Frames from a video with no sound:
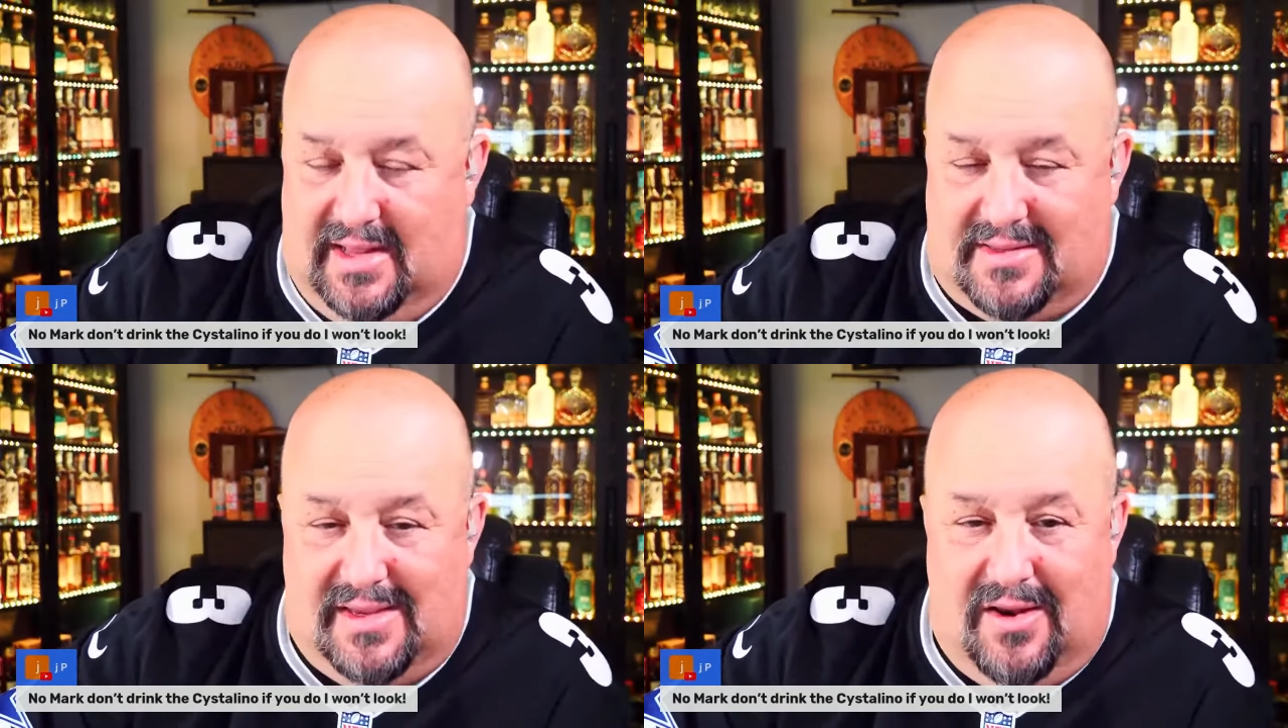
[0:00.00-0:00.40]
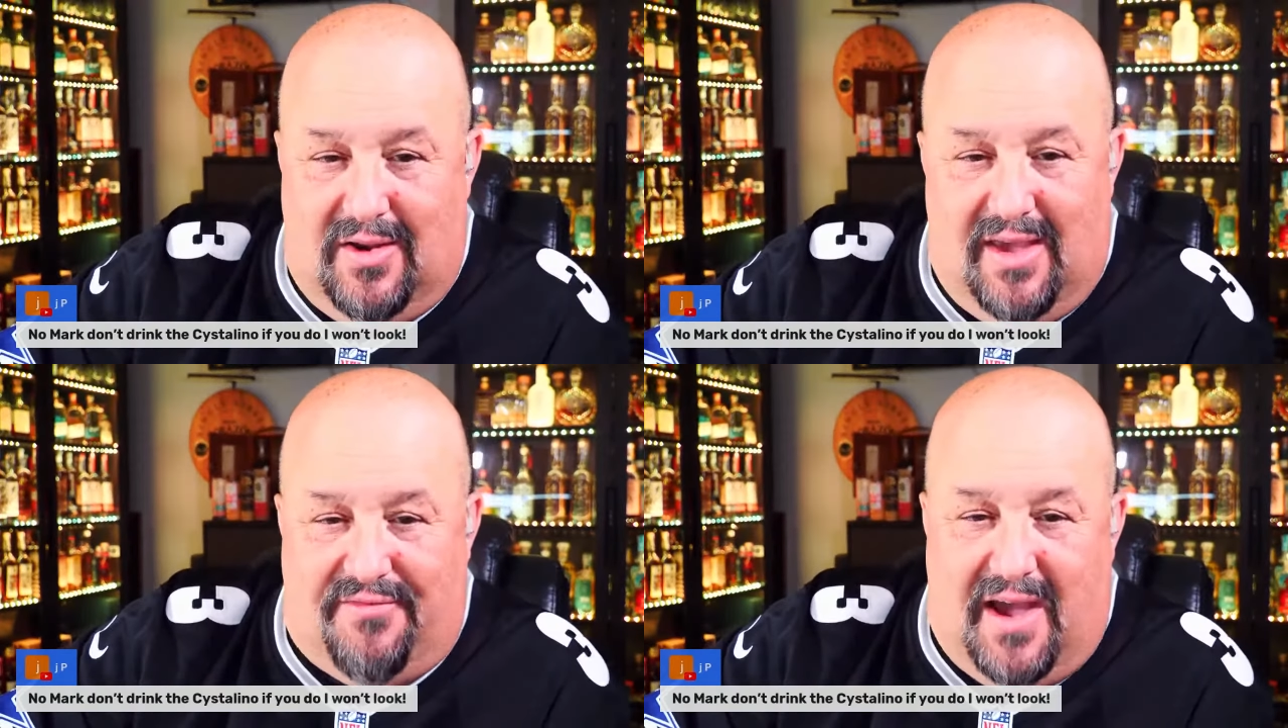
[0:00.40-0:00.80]

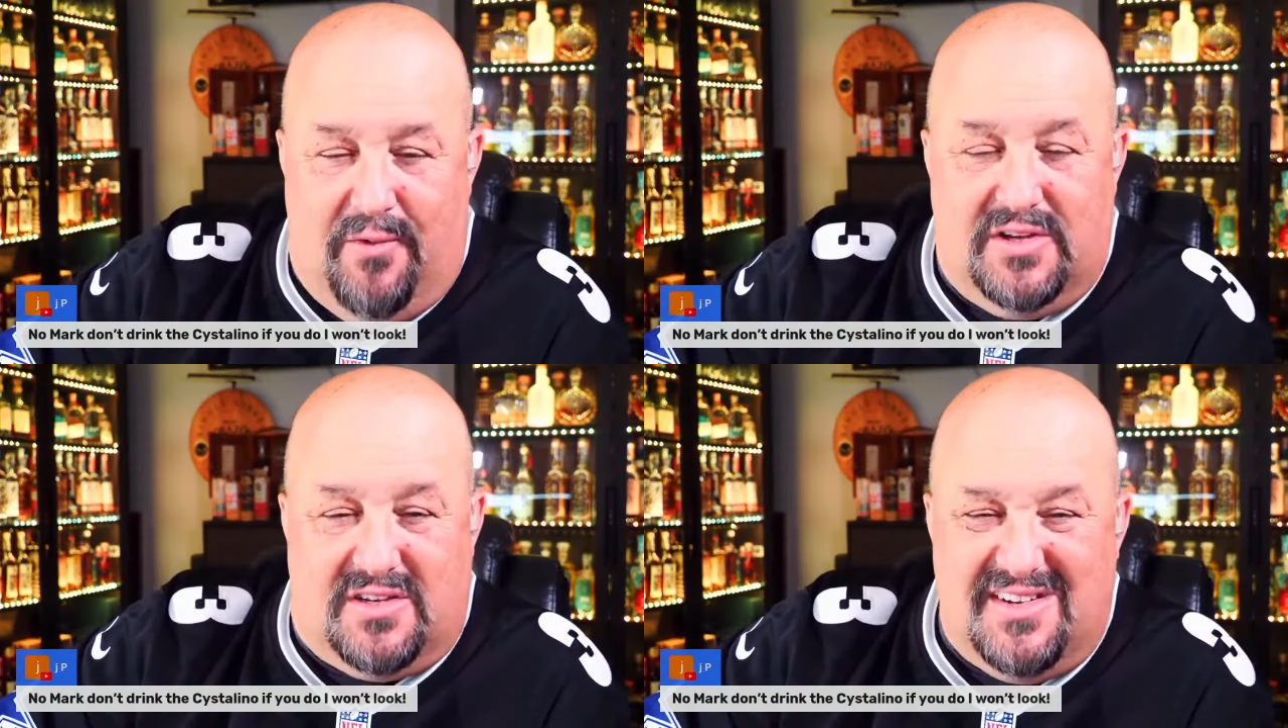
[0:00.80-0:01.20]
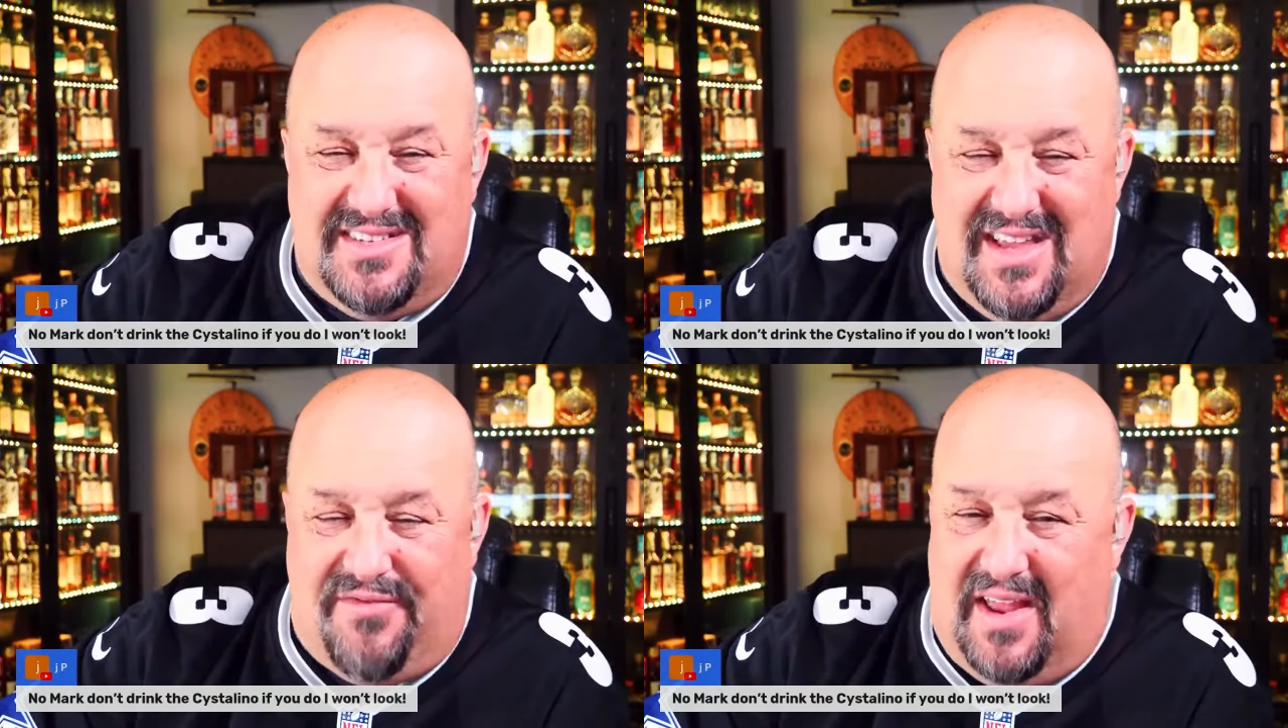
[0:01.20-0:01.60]
if
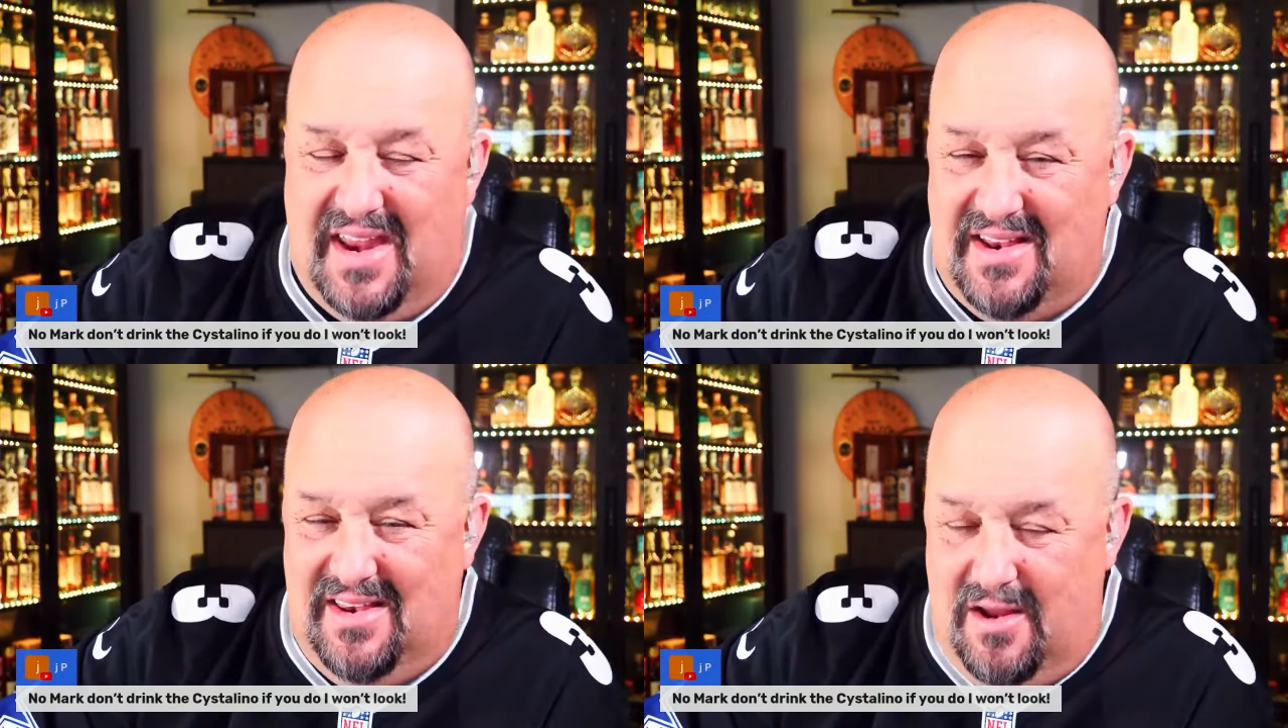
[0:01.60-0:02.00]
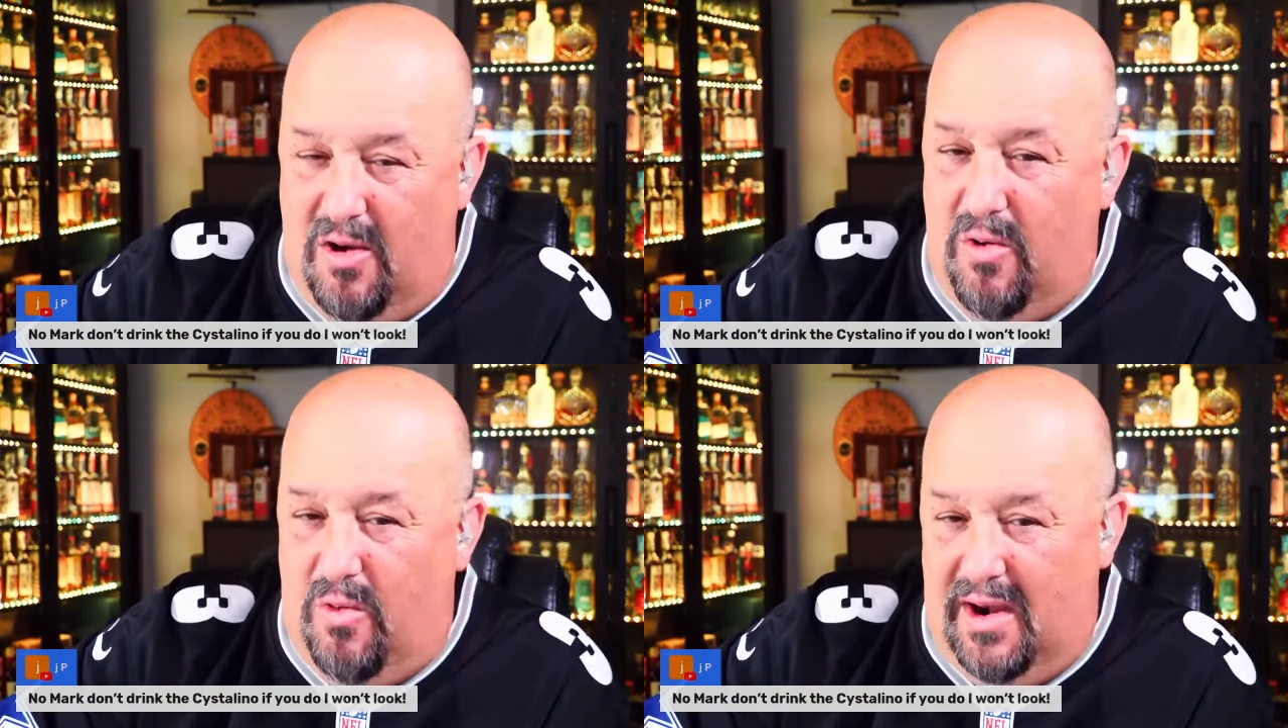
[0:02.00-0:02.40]
I didn't
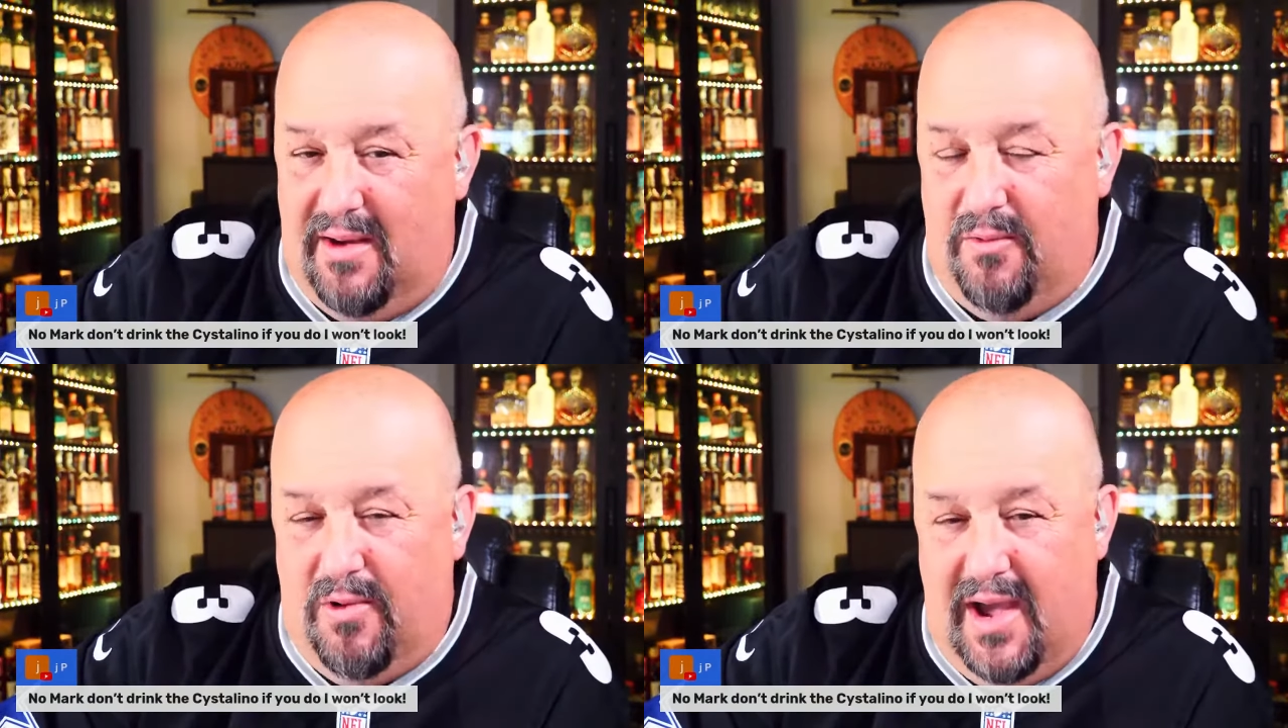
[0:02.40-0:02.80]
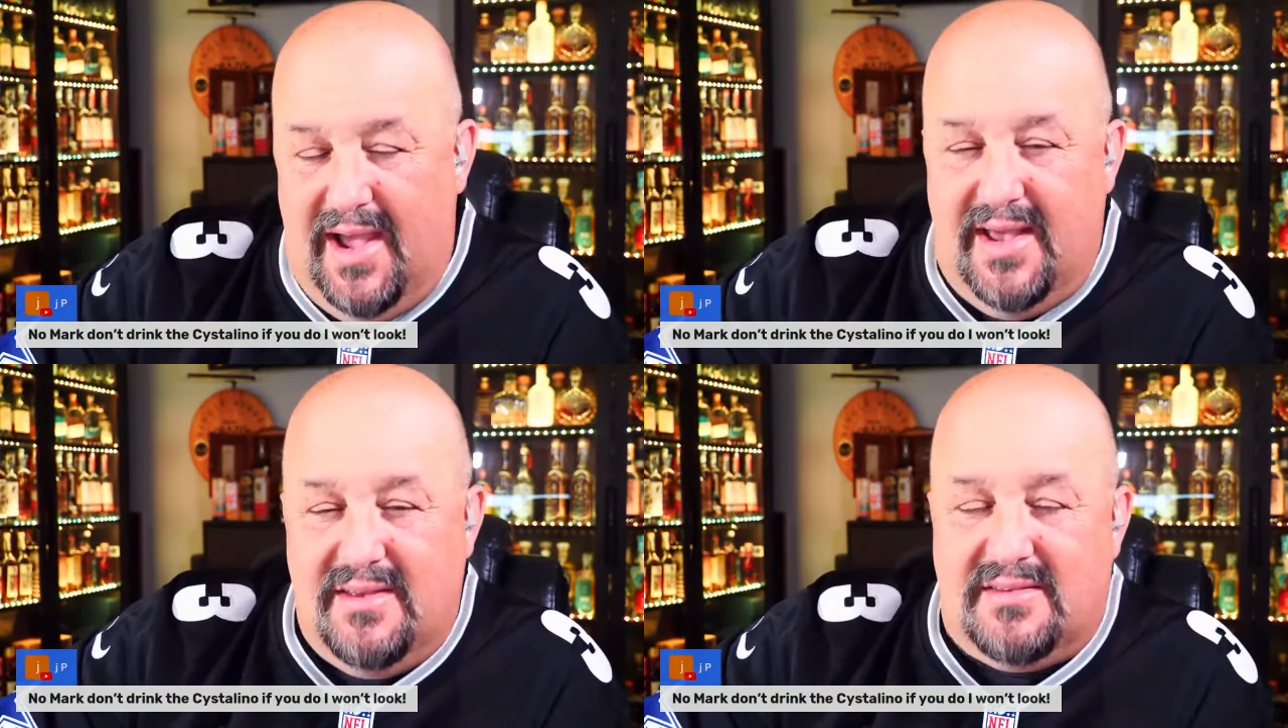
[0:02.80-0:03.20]
know what it
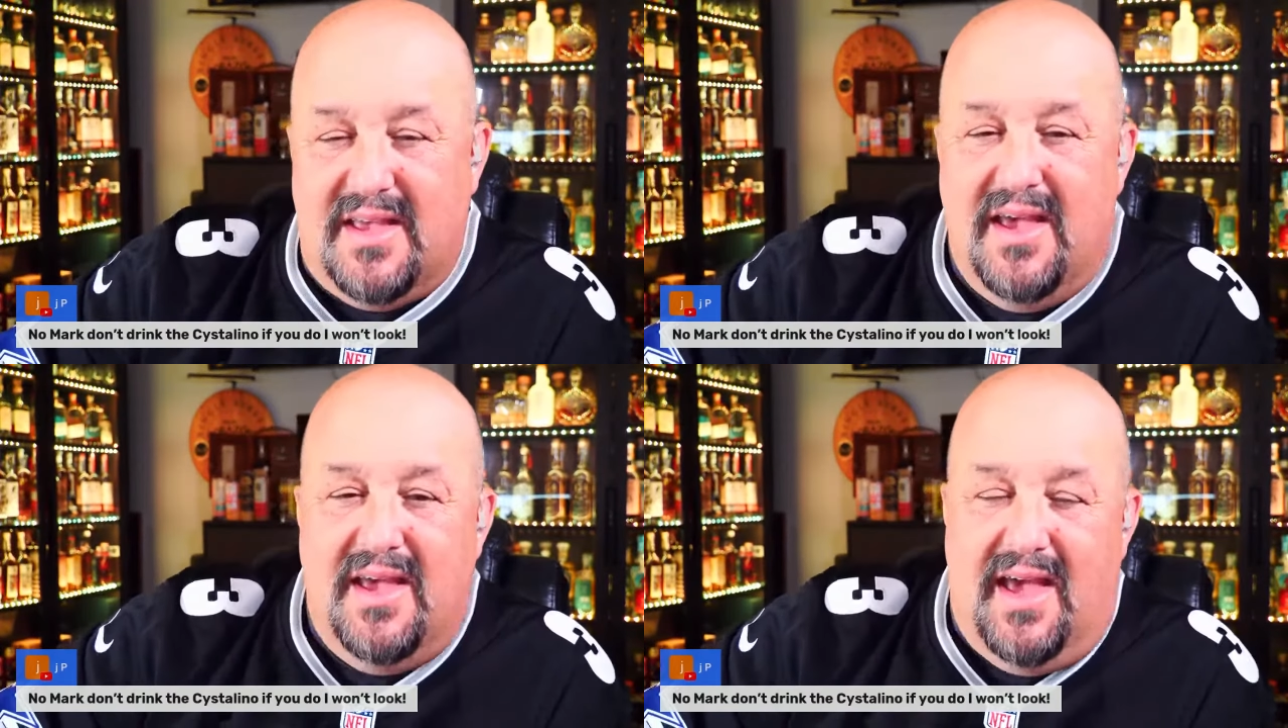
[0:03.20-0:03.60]
was,